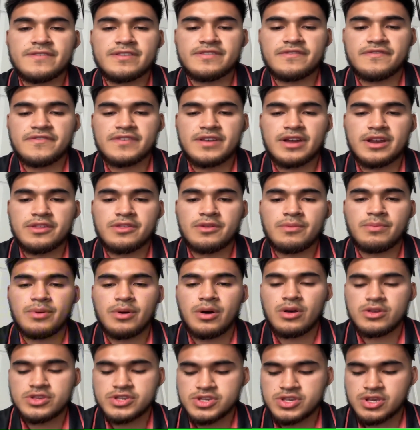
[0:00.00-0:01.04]
side of the
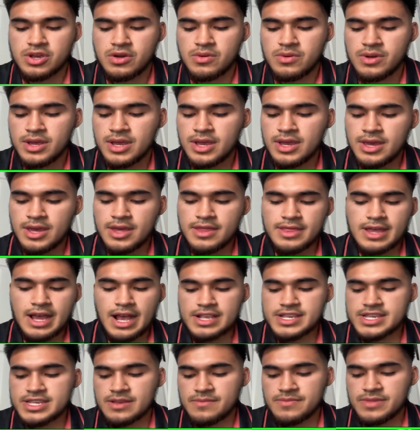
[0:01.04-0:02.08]
ball. So
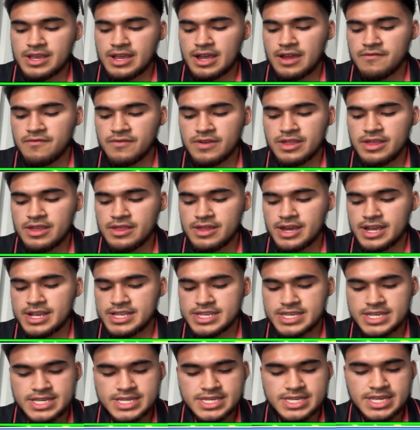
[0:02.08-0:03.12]
that's something I'd really like
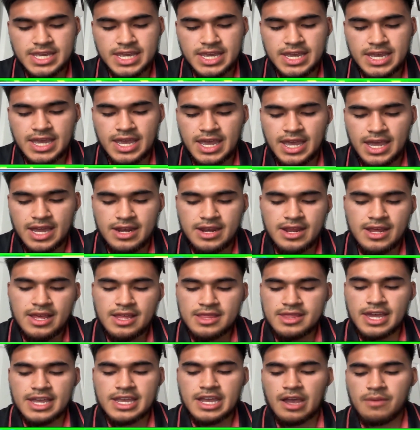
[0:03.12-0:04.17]
to see. And
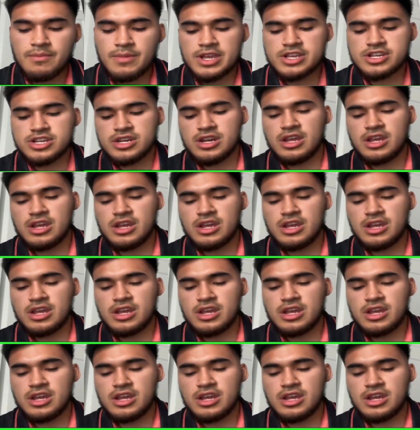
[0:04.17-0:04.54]
like I mentioned,